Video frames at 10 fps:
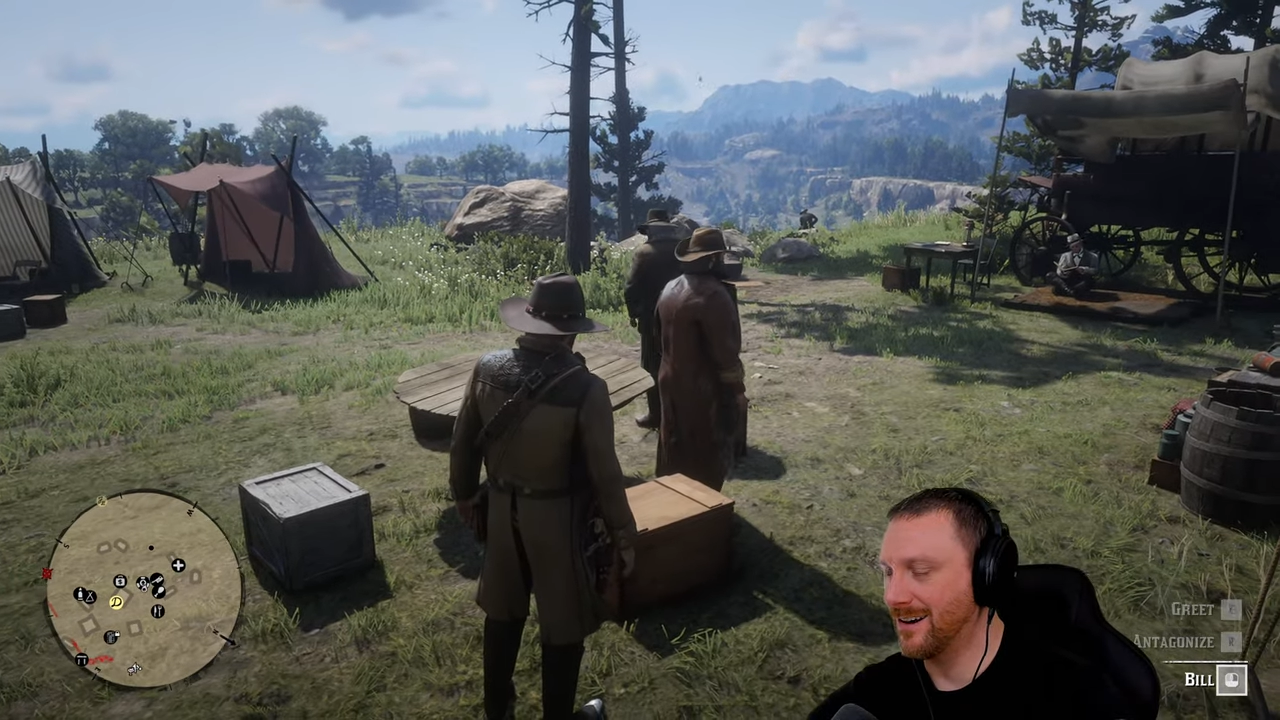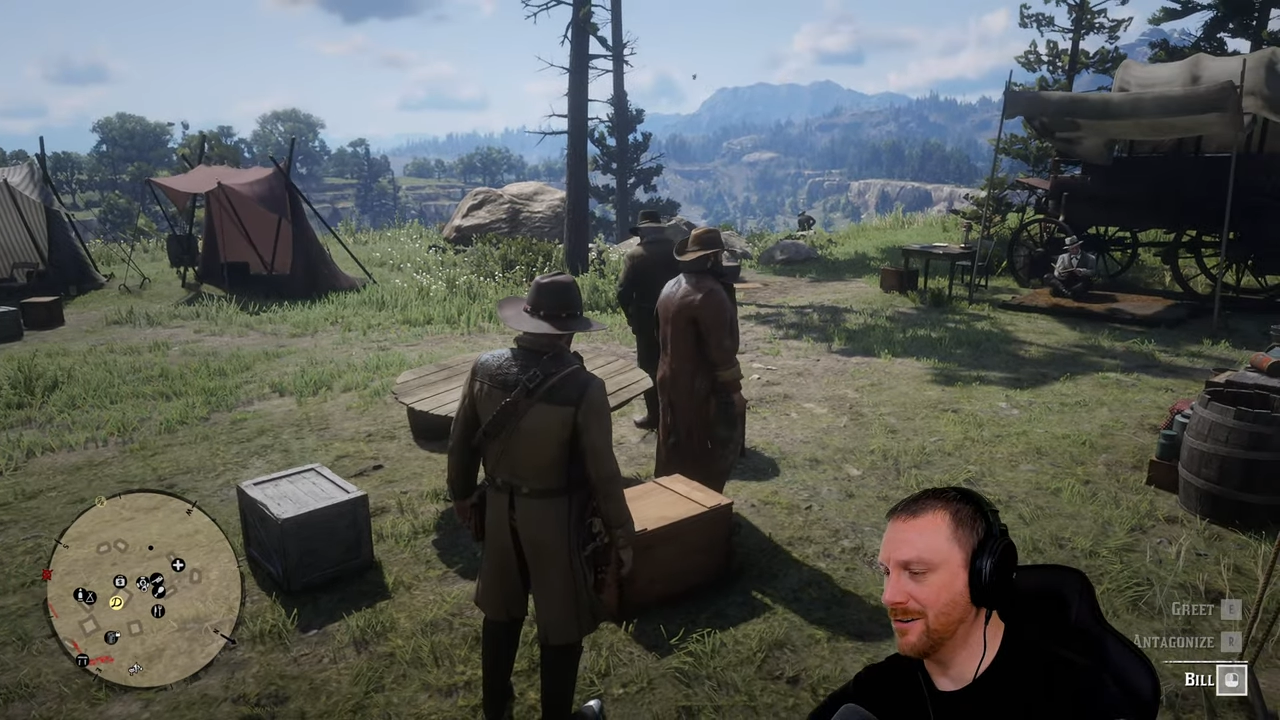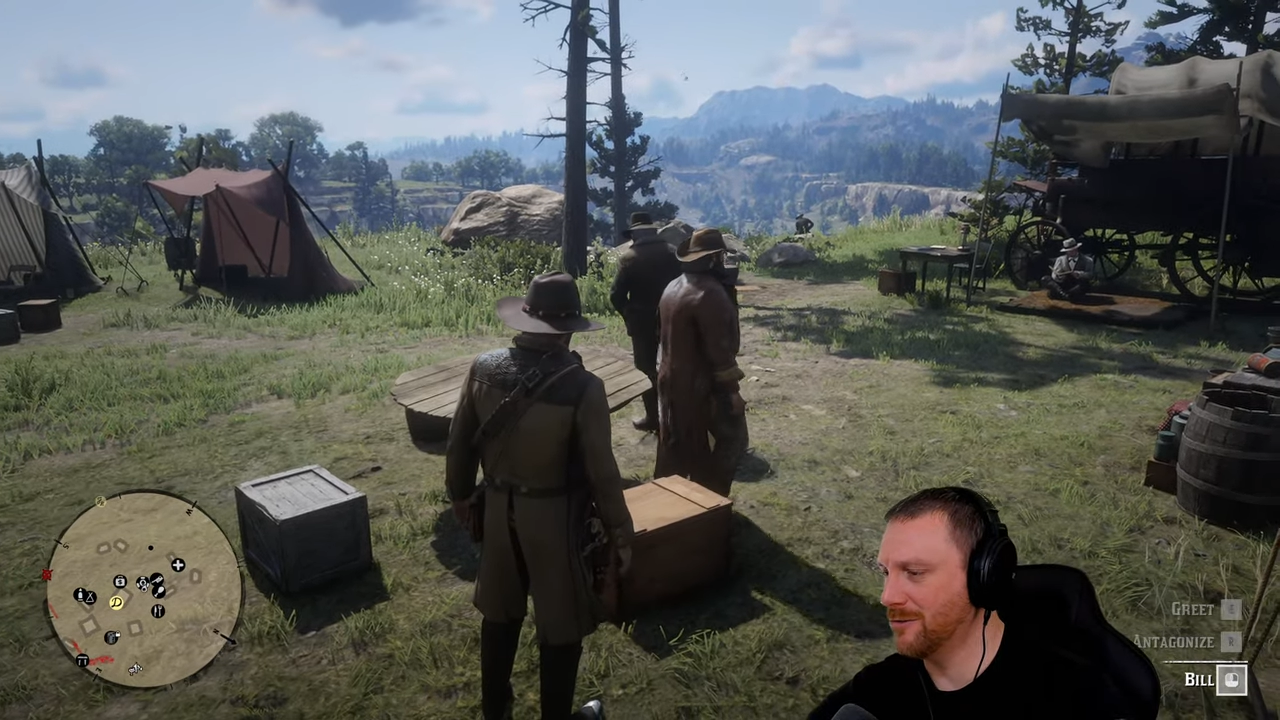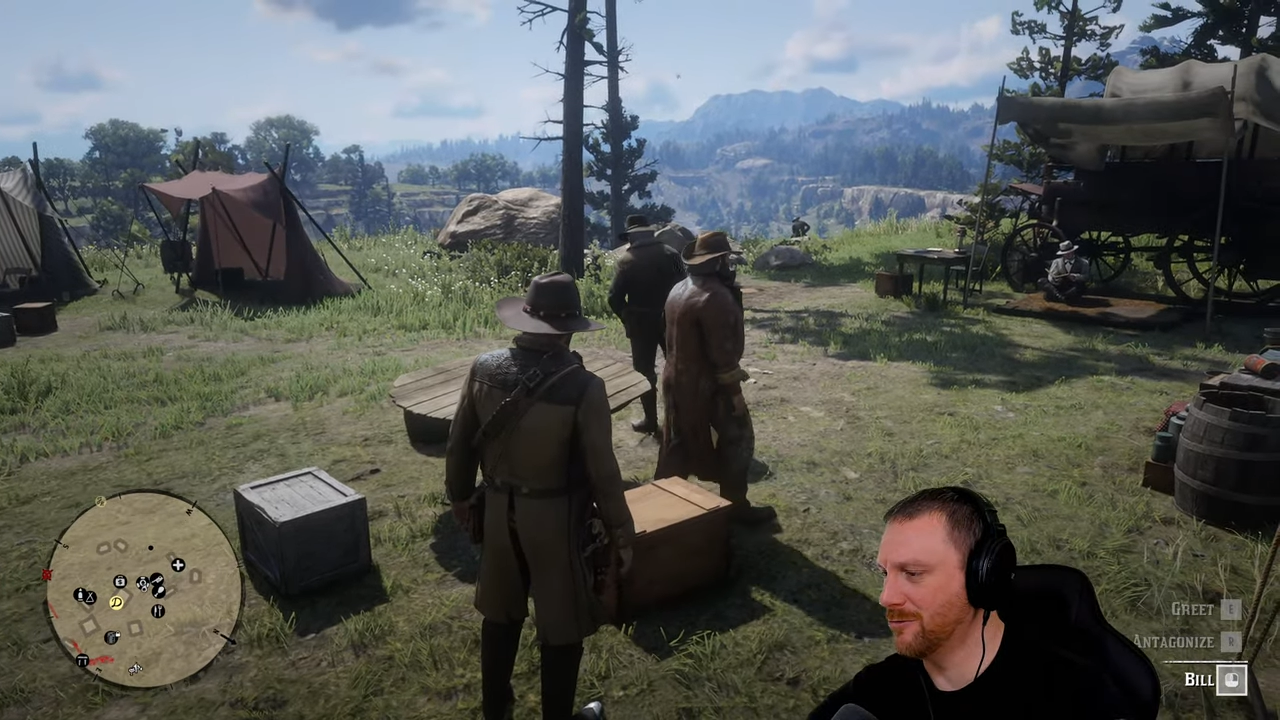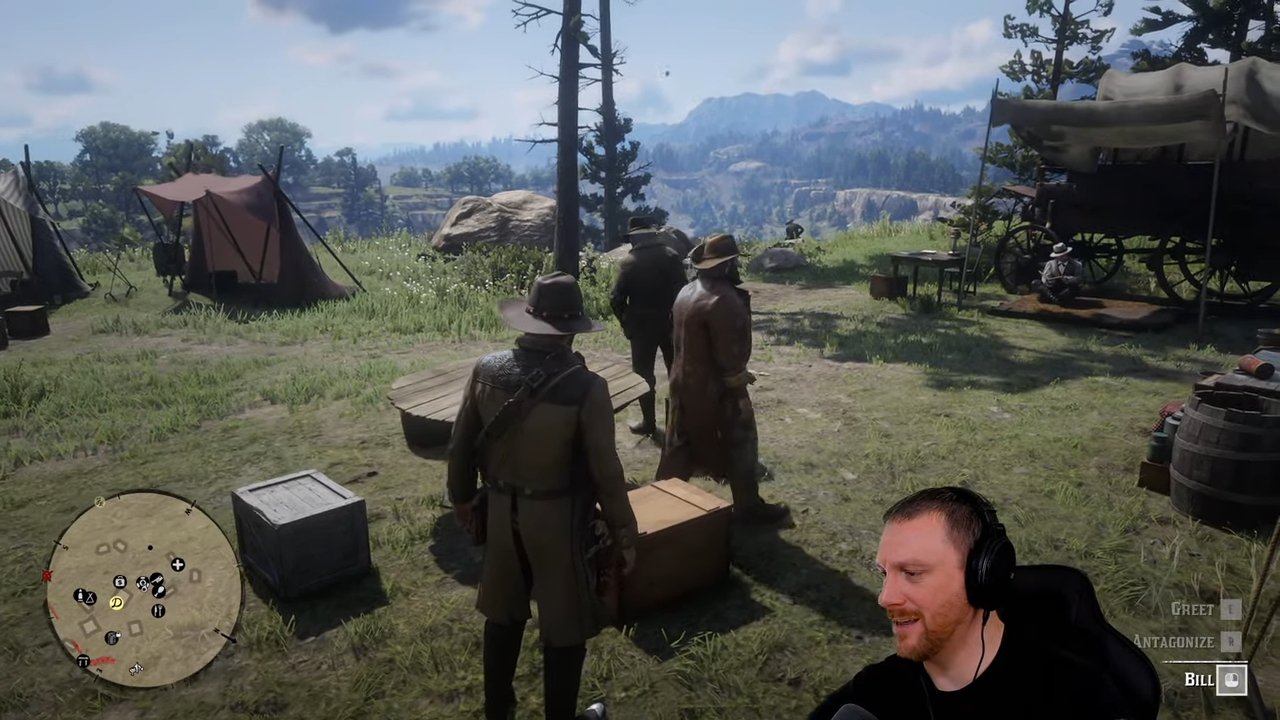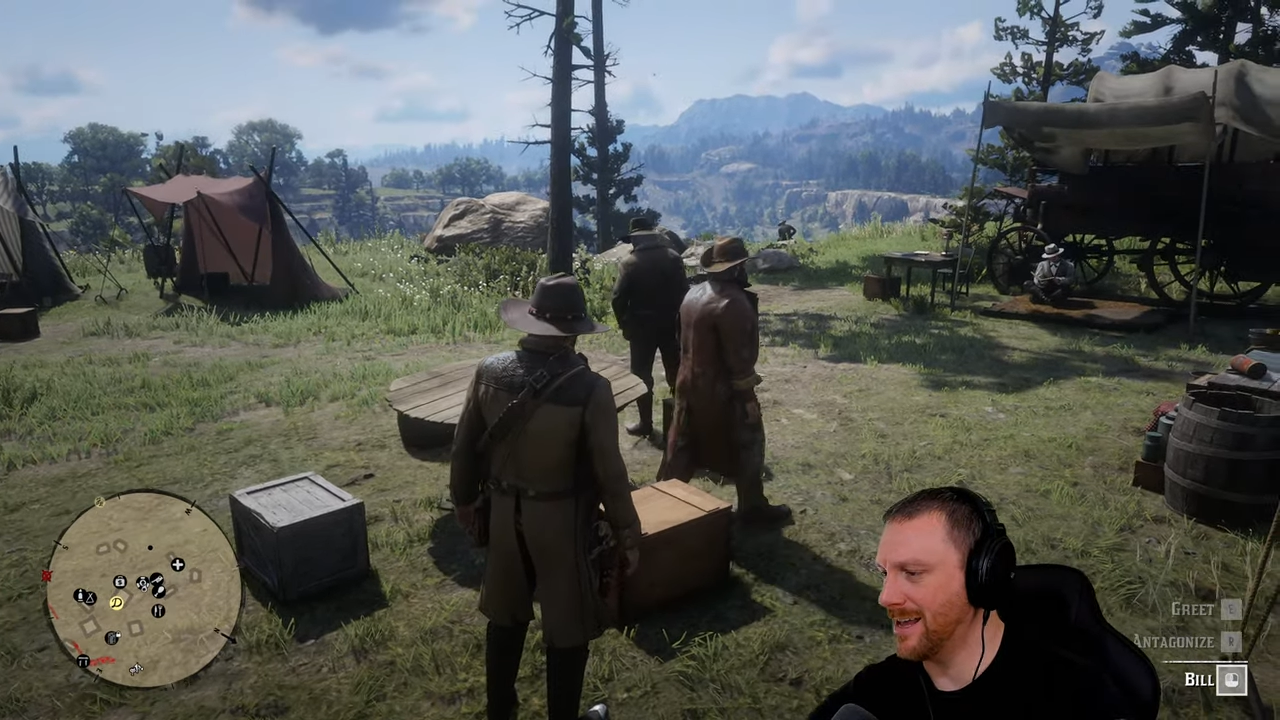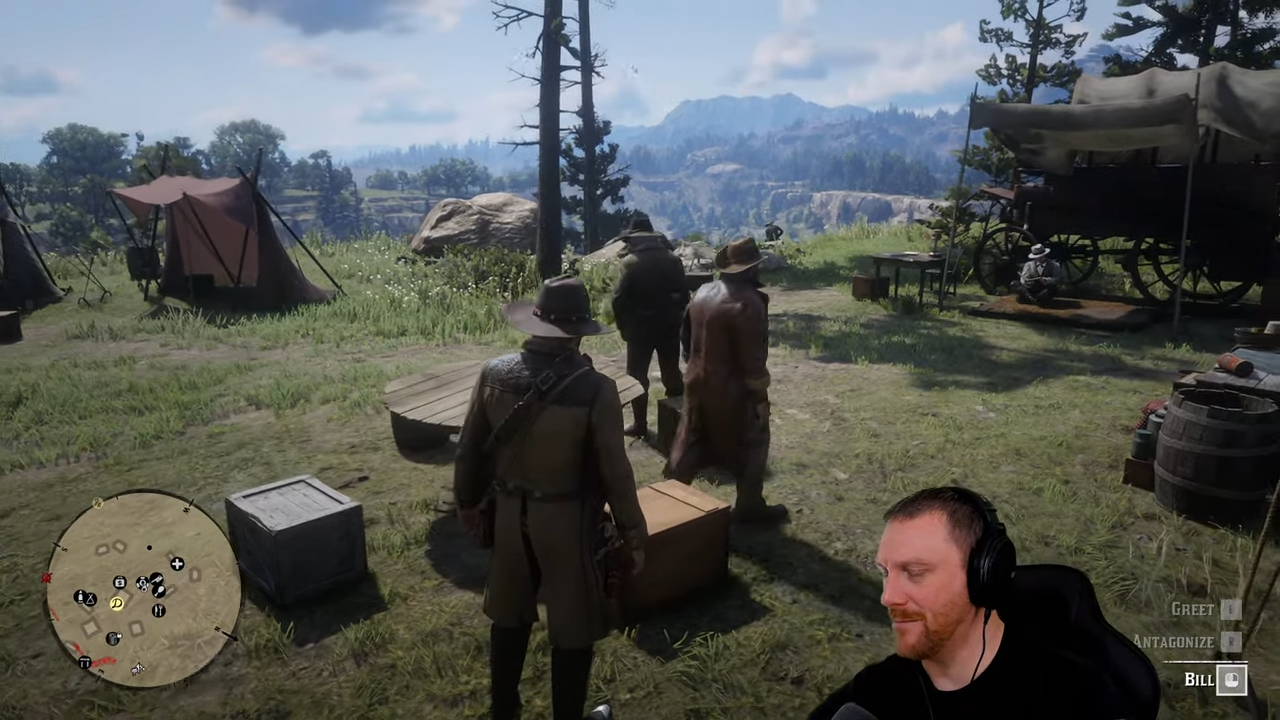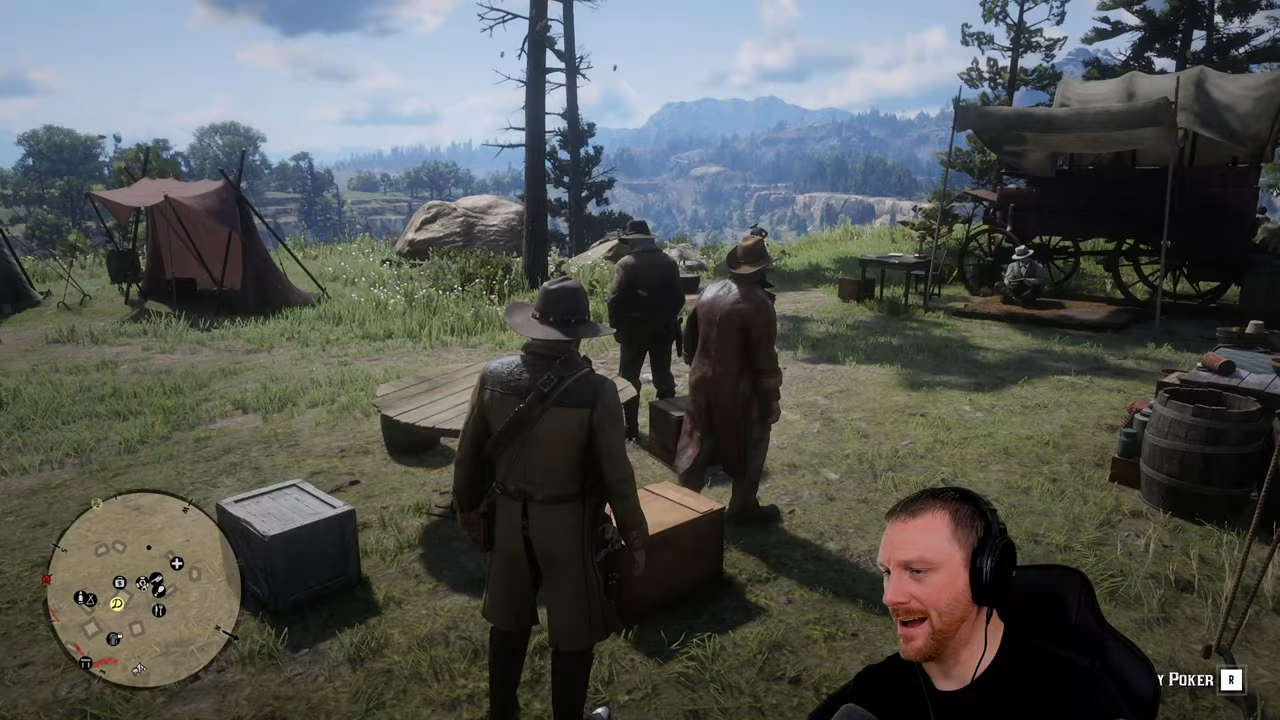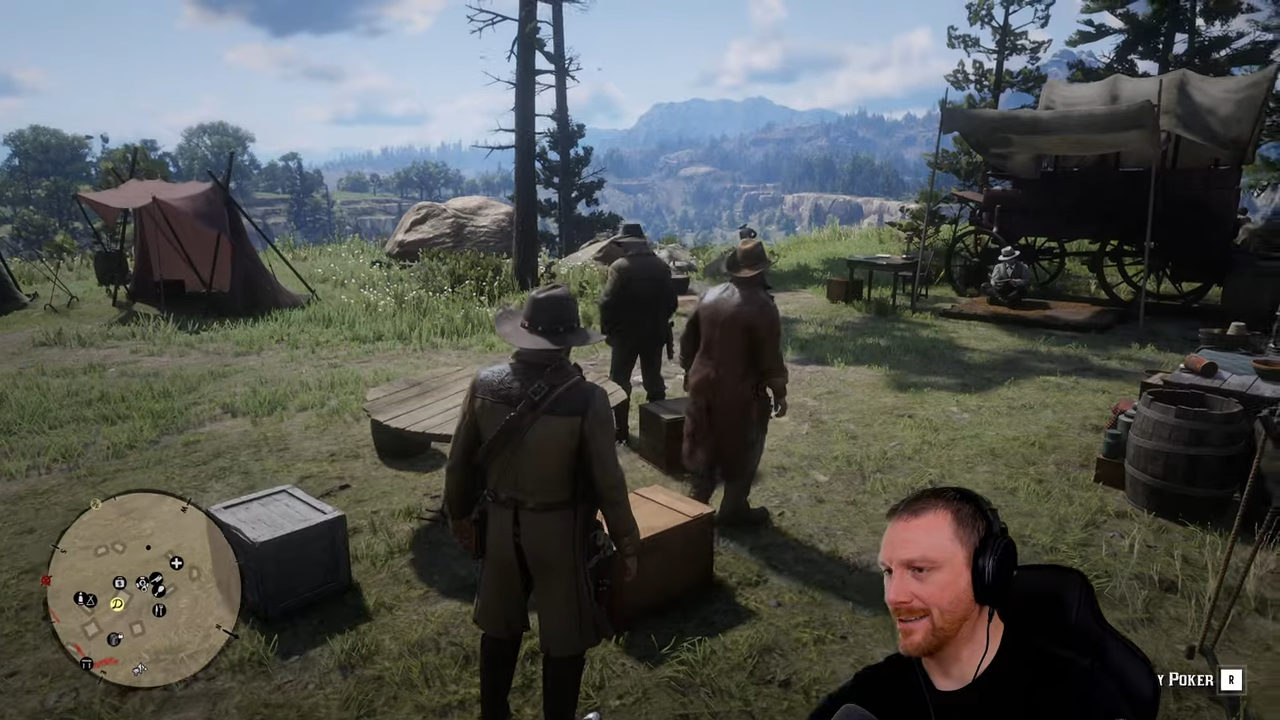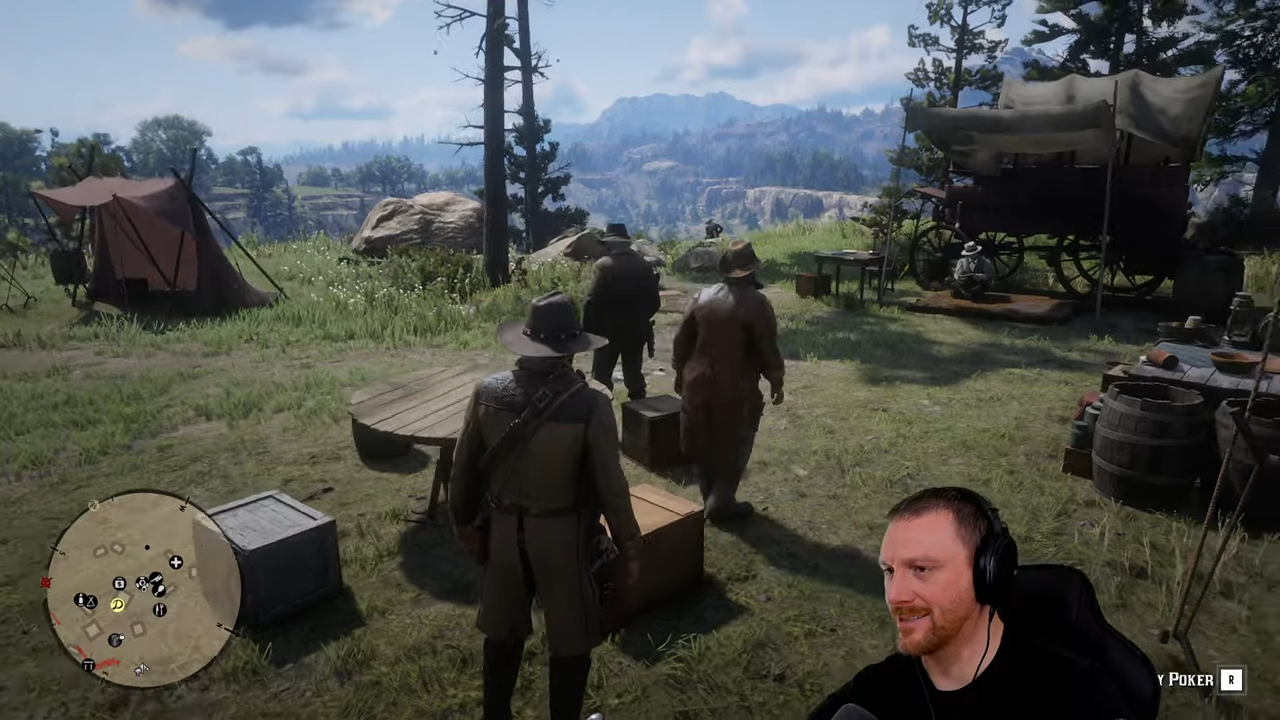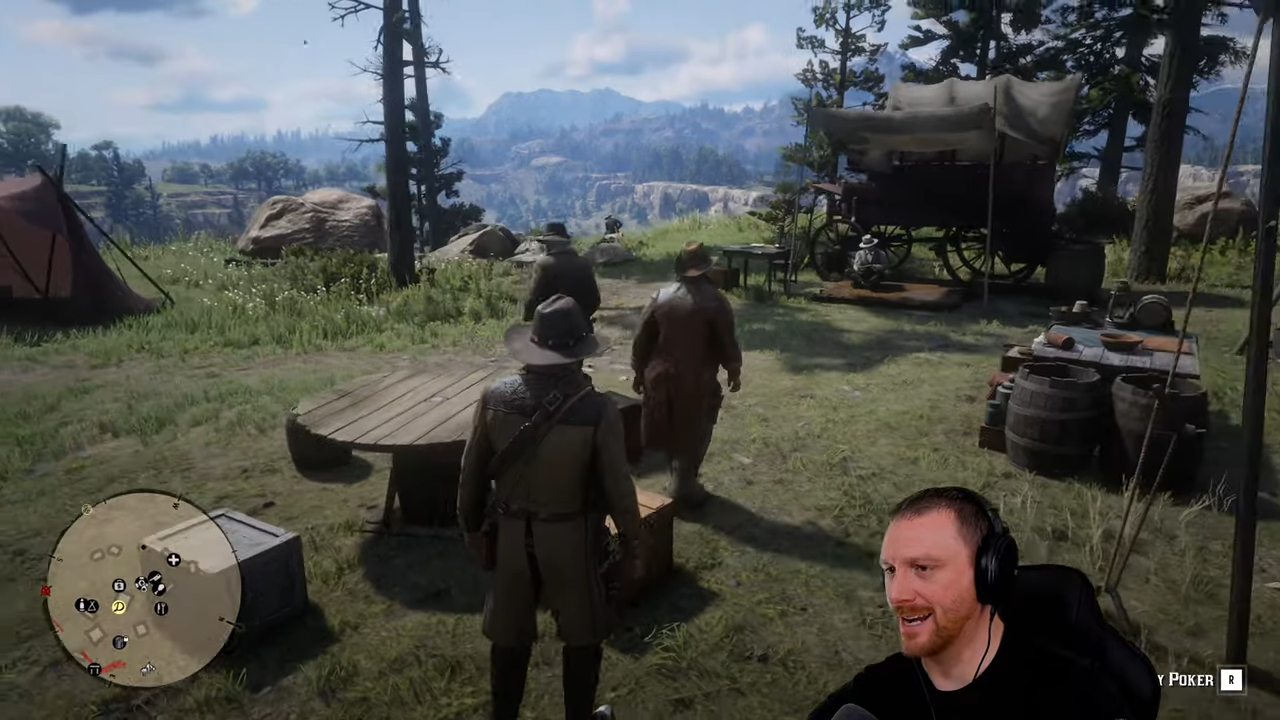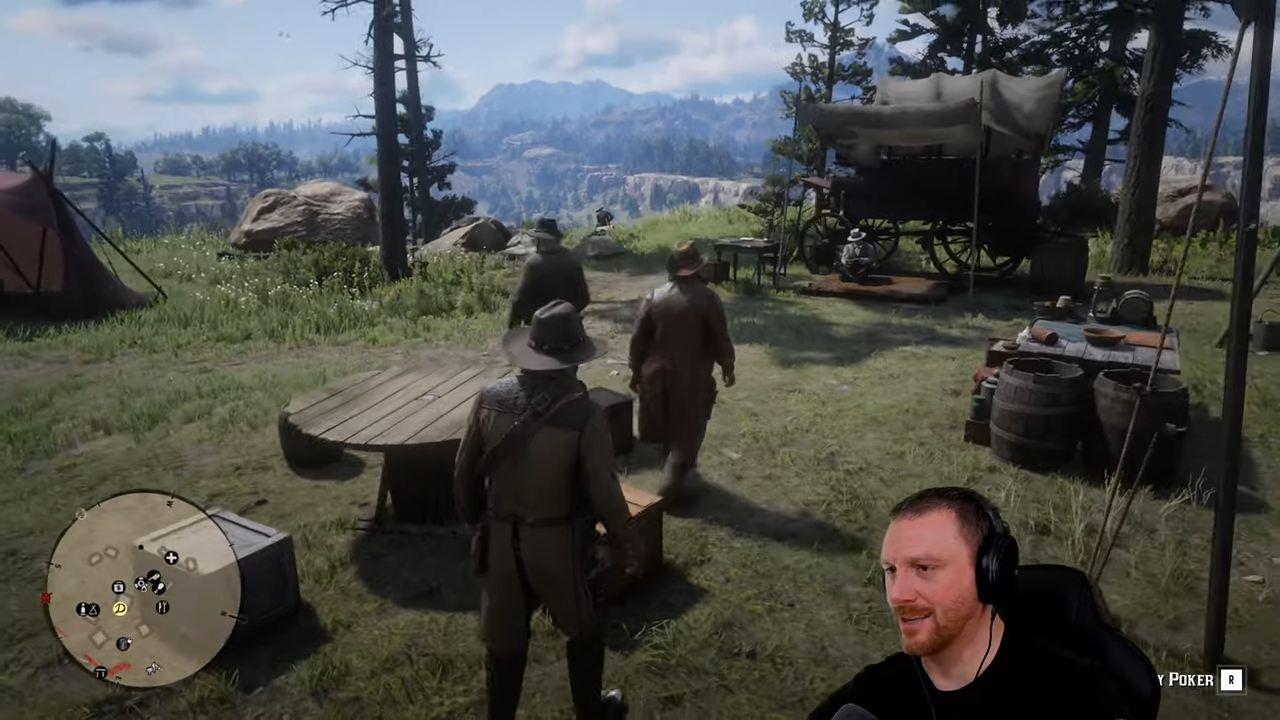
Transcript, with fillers: All you layabouts